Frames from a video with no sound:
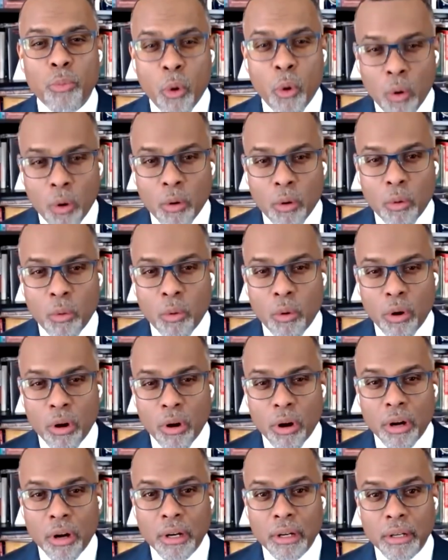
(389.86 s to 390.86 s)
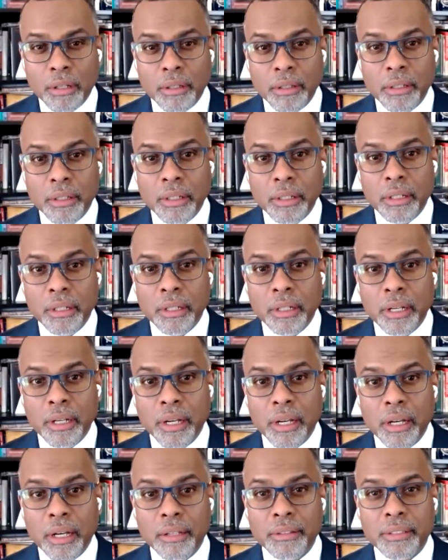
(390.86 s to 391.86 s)
moral work,
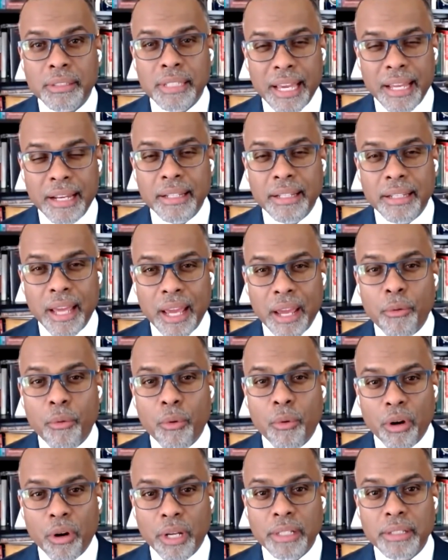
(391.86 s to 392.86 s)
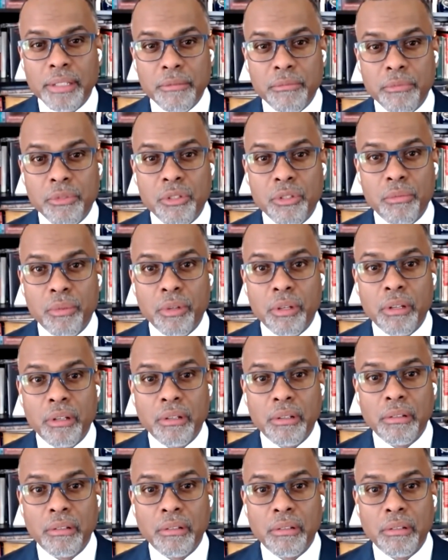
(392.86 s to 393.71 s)
day-to-day work, it seems to me.